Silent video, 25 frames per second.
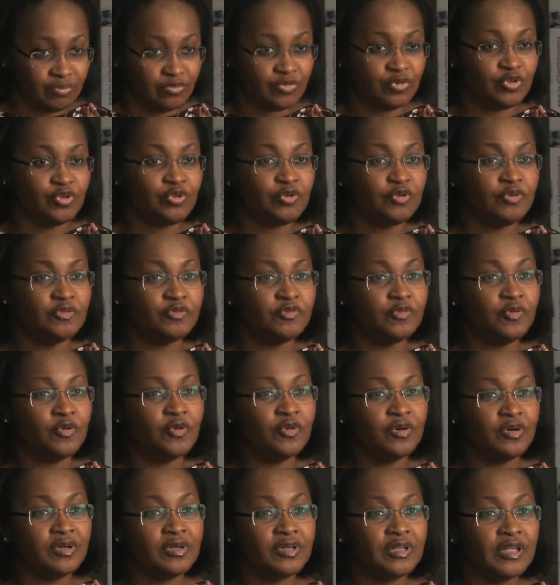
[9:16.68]
to the
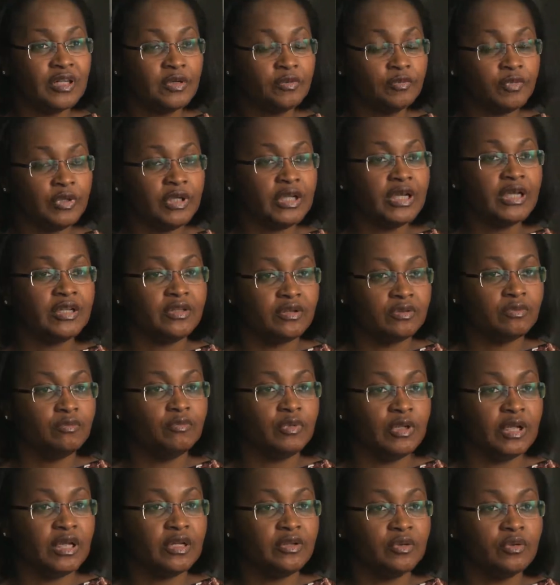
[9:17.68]
fore than we had
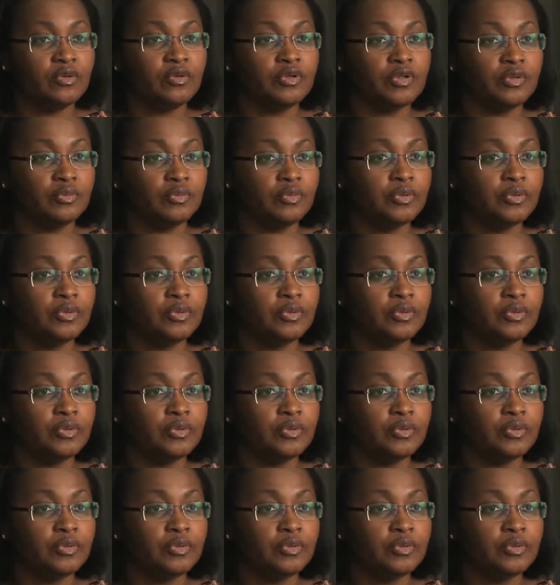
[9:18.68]
thought it